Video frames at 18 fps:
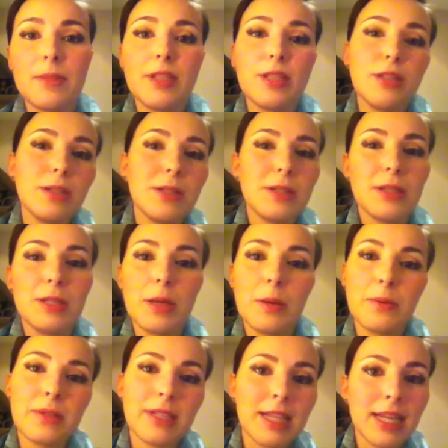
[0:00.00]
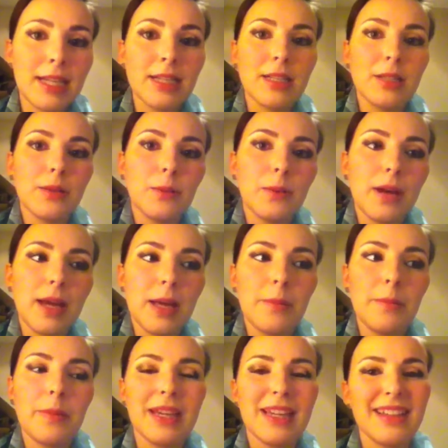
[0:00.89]
Don't tend to wear
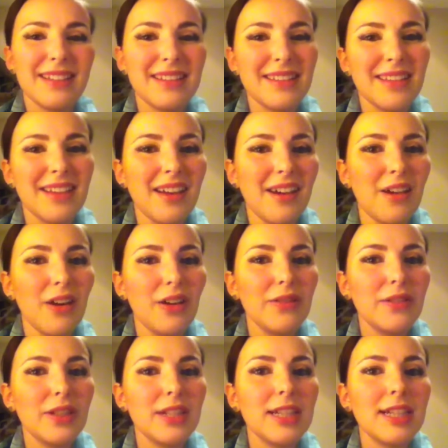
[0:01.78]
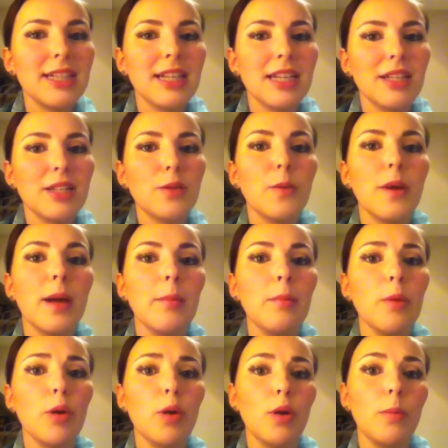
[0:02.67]
pinks that often. I tend to wear
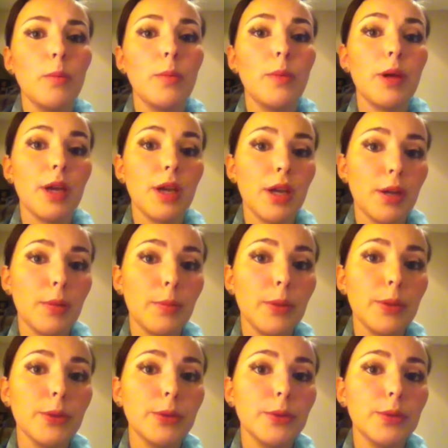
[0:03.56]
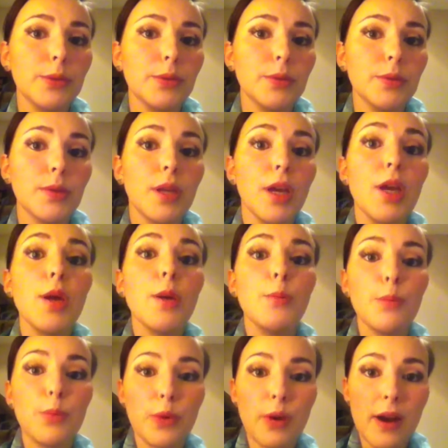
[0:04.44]
more purples,
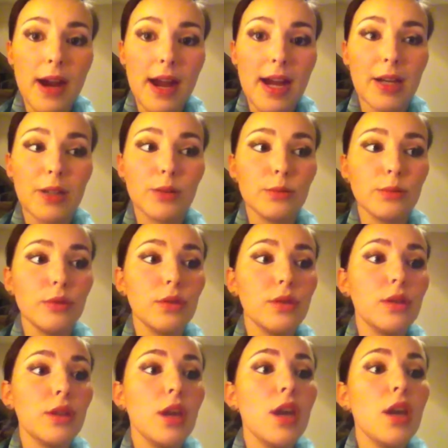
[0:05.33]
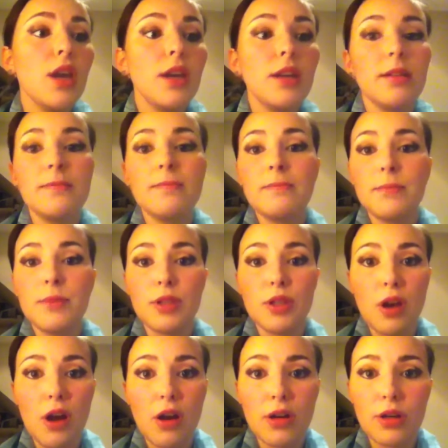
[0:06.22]
browns,
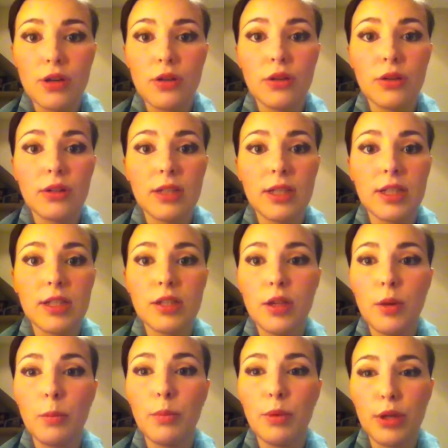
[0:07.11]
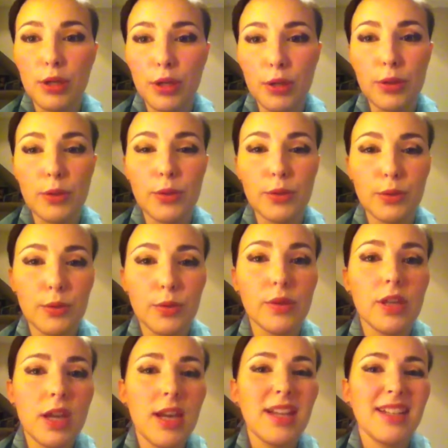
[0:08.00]
darker colours, so blues.
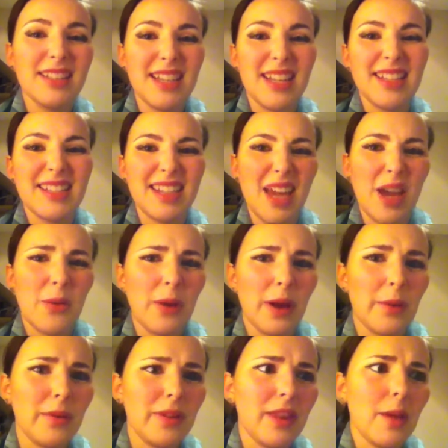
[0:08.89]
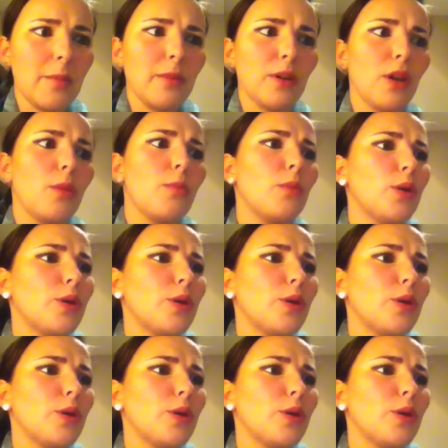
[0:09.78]
Tend to get away with them a lot more.